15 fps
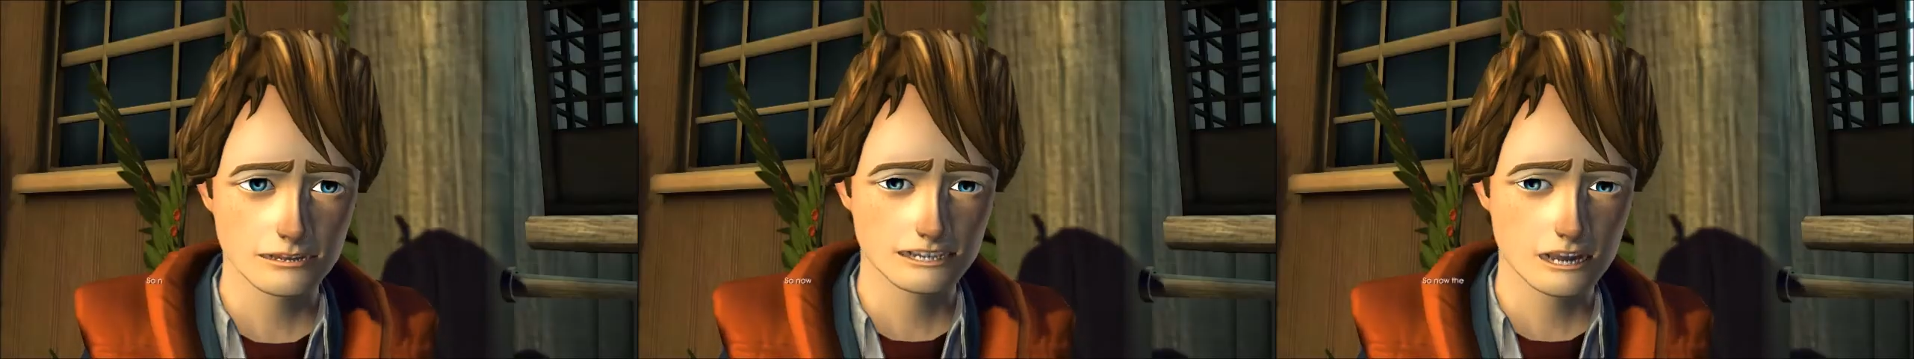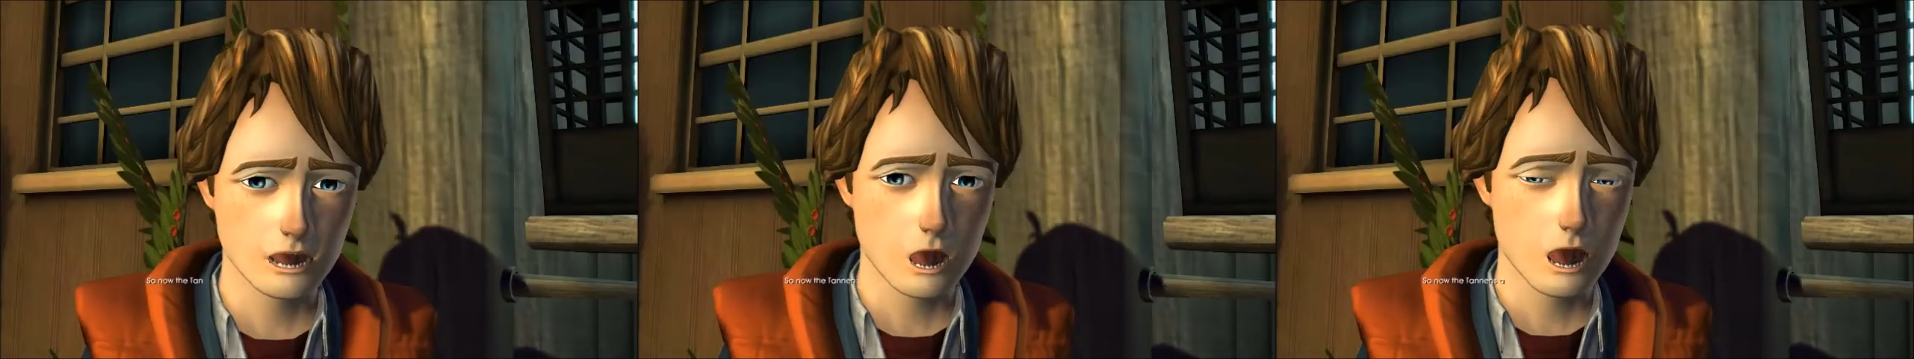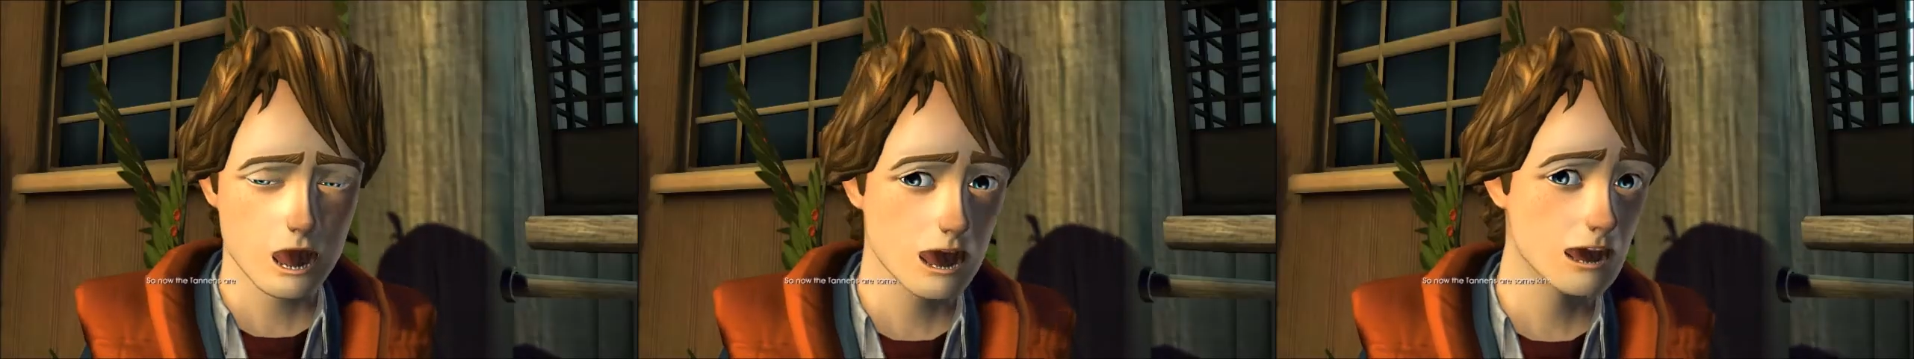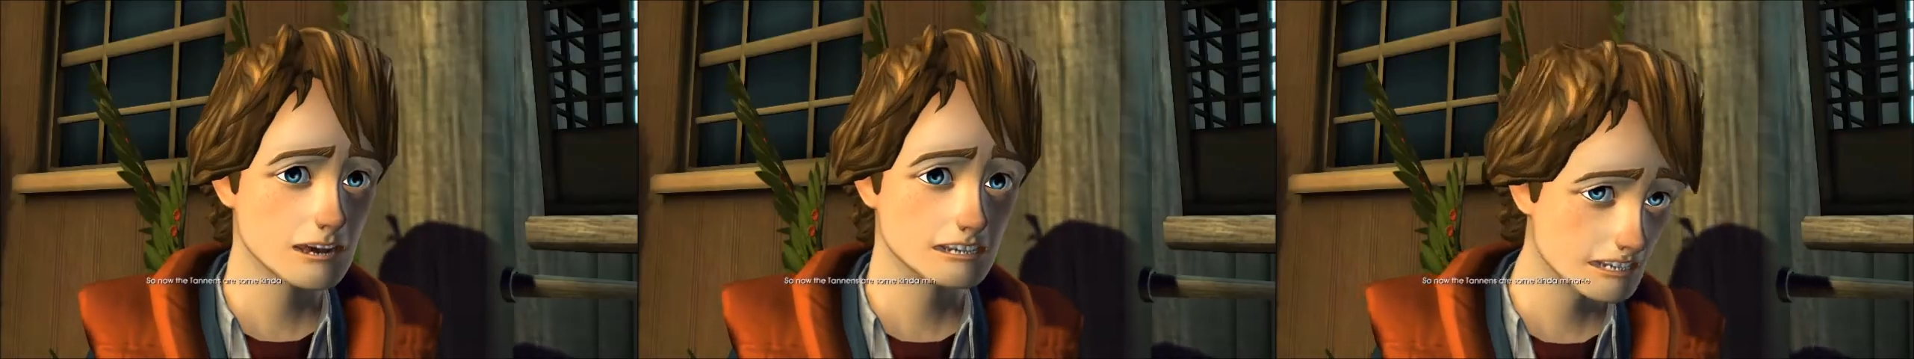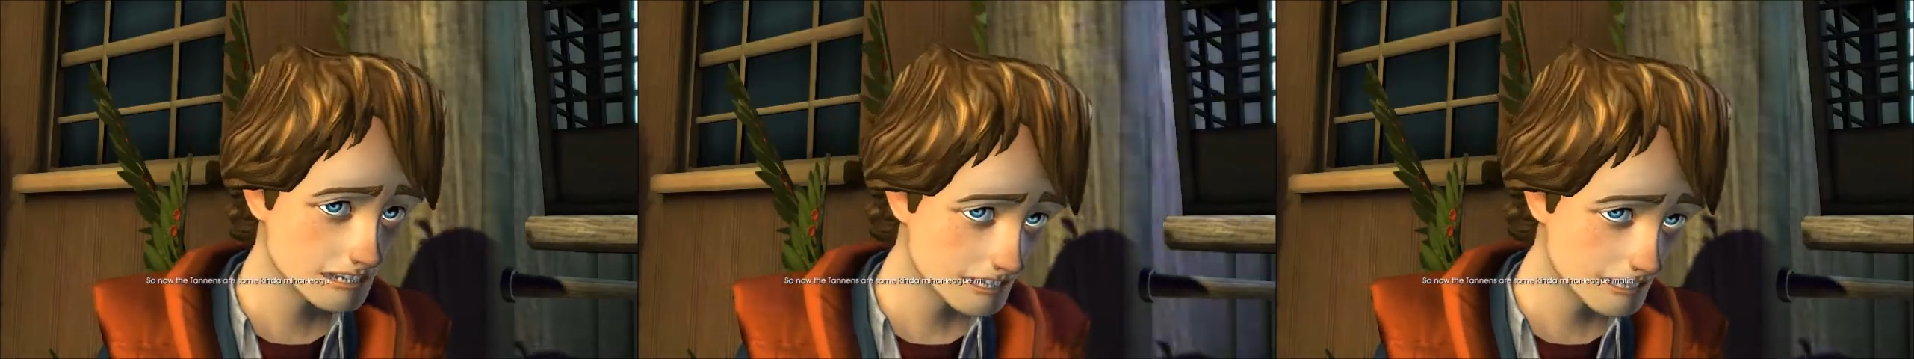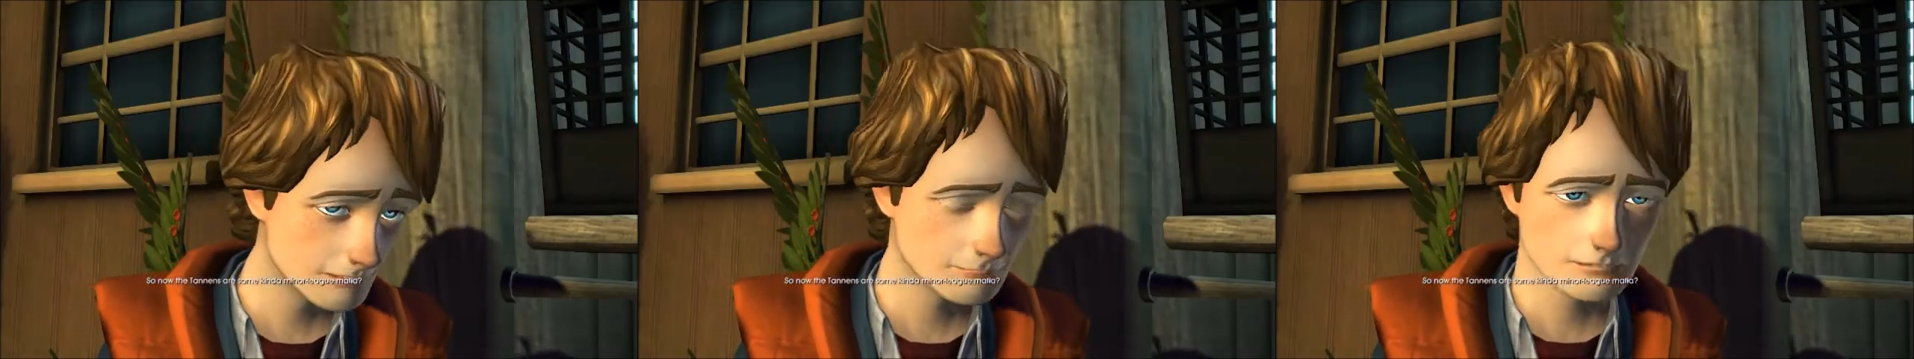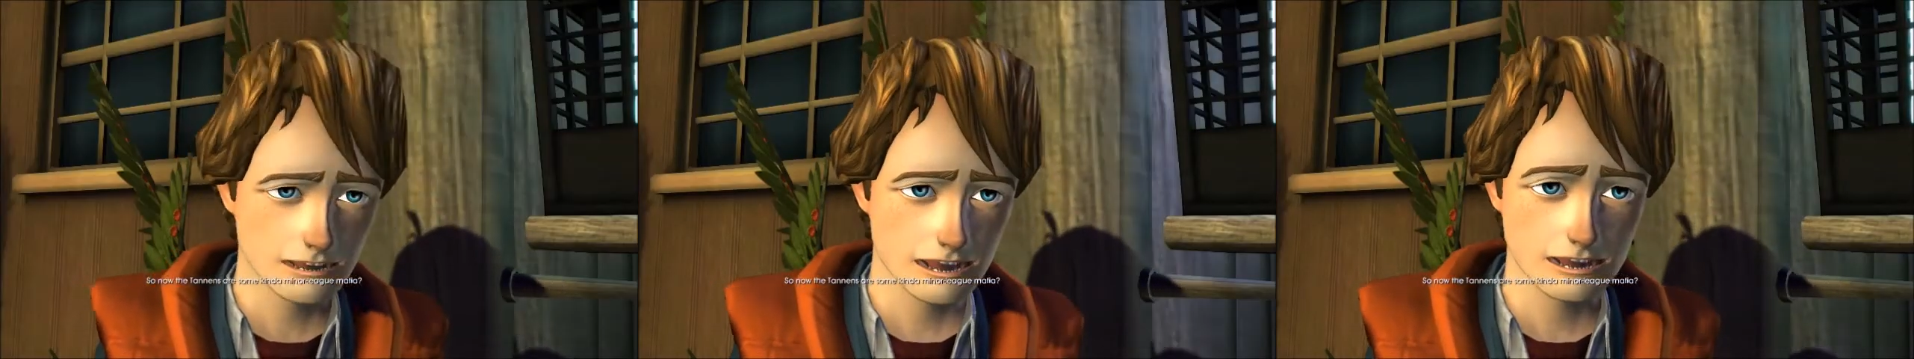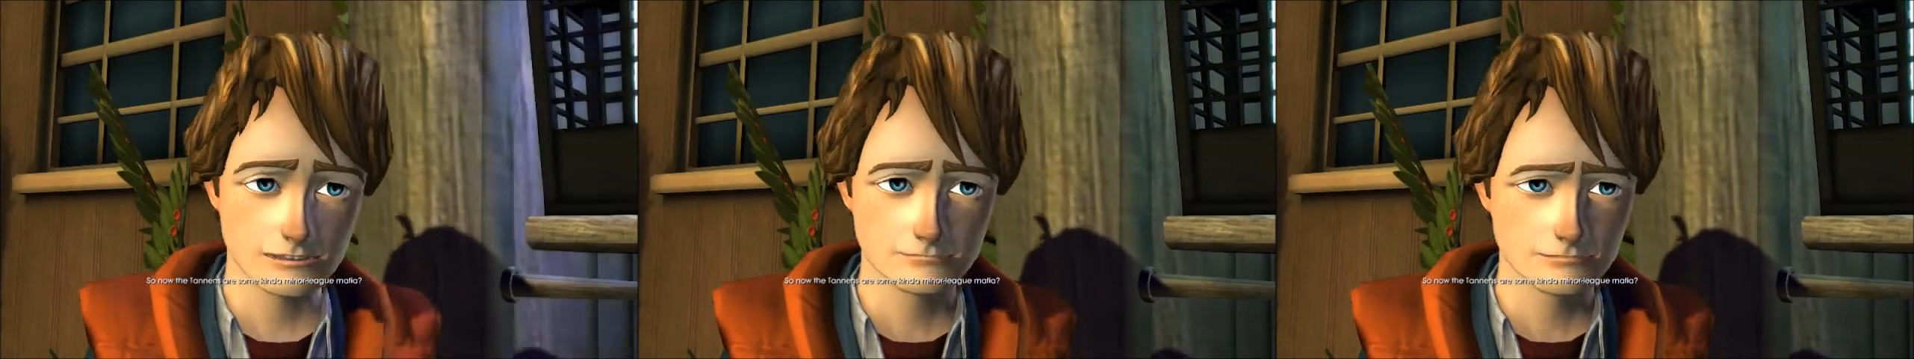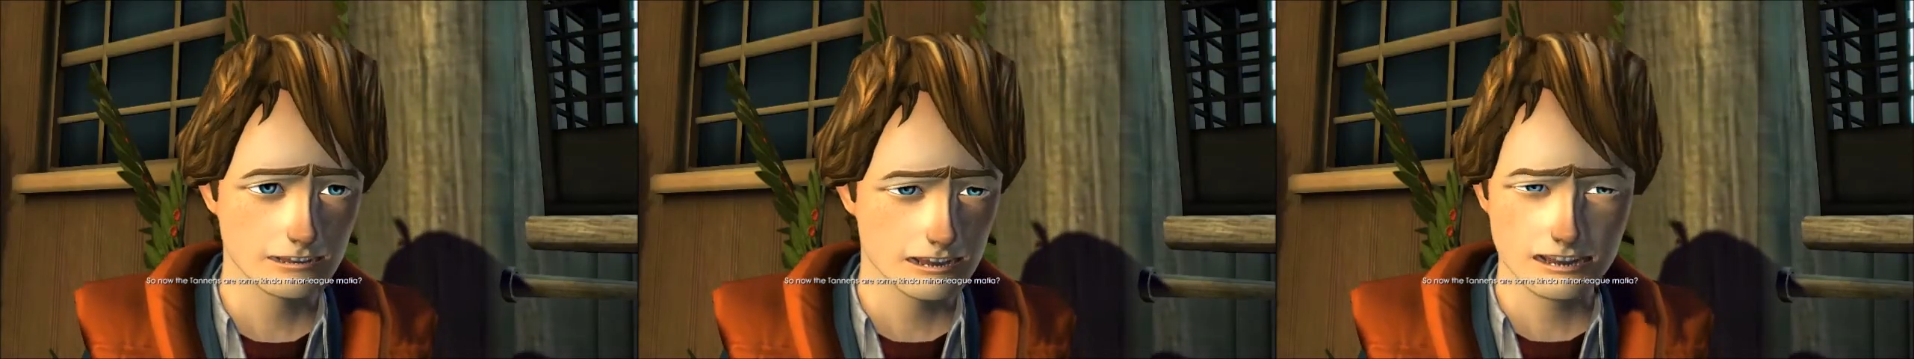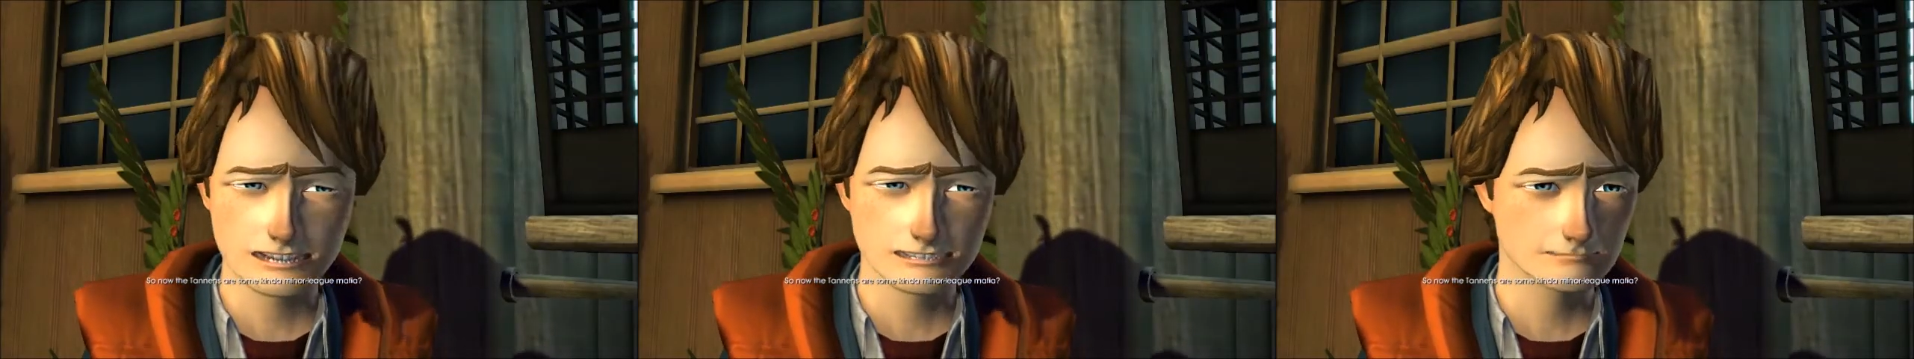So now the Tannens are some kind of
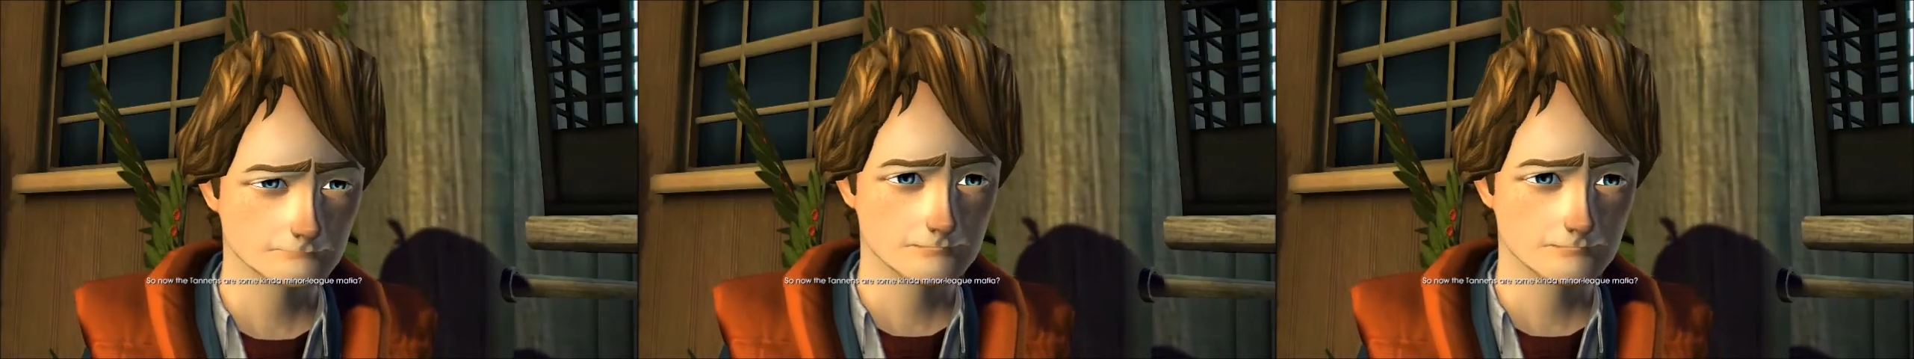minor league